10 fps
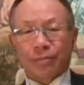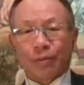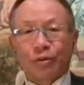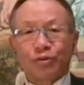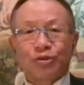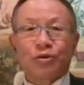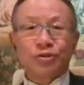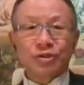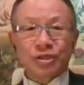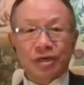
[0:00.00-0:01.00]
uh, Boris
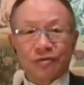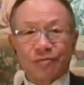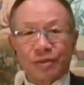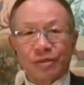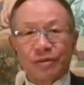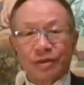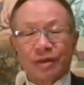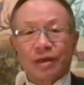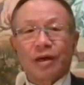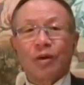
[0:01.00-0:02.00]
Johnson government
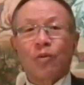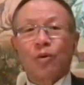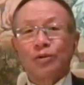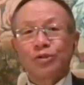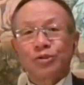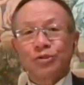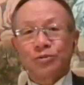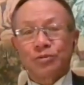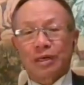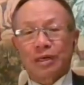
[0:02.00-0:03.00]
wants
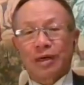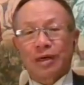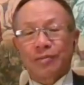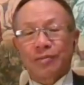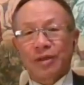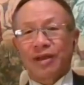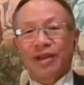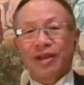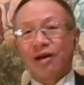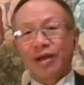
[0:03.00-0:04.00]
to be
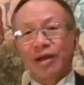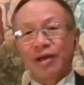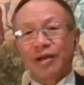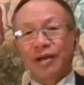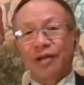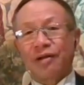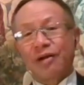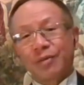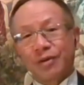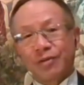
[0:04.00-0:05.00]
in
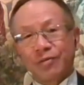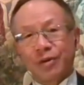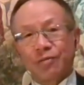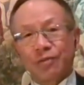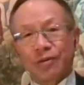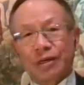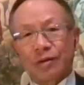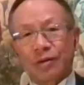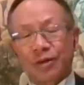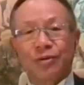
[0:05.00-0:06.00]
alignment with,
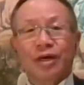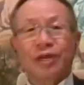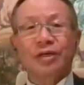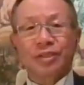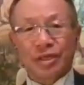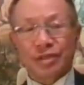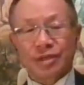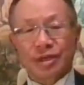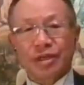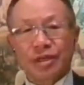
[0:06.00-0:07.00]
with the United
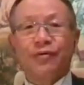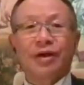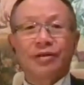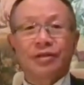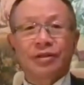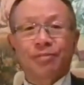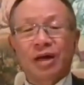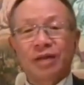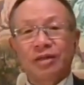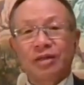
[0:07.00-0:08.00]
States, even under
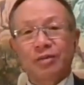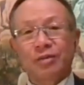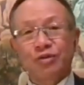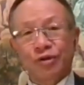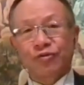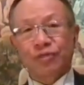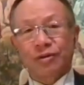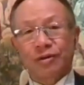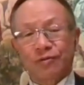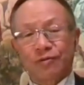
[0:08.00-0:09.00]
the Biden
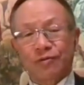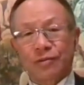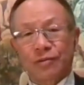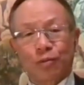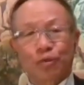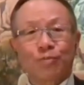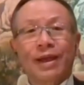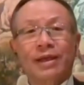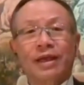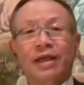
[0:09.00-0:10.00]
administration, of a
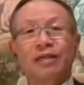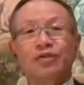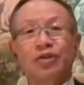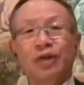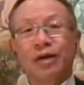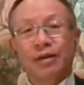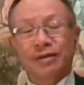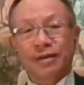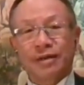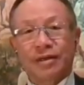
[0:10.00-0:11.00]
pushback against
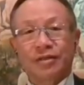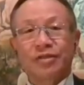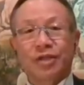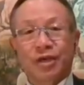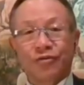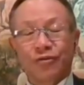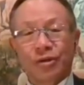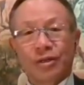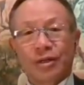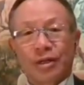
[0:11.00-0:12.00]
China at this
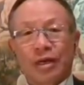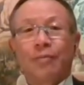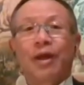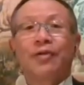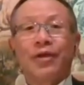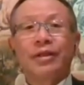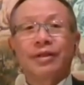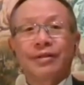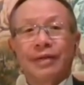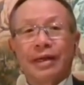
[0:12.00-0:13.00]
stage. Uh, but I think
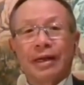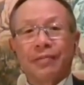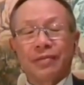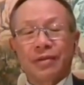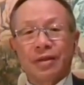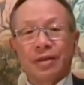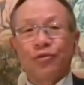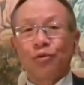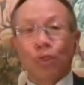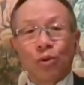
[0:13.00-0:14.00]
that um,
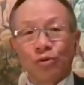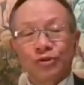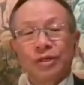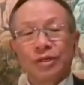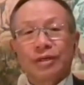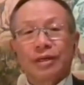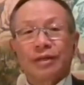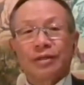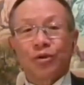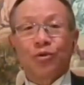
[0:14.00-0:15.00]
in due course,
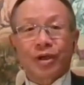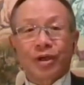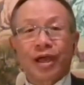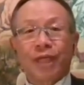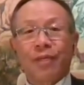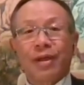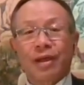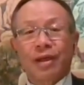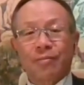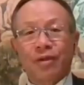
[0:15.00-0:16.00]
uh, the UK
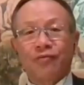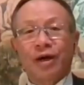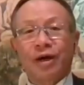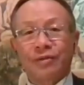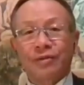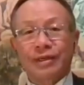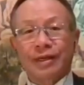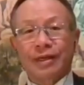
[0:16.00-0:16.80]
may, may find it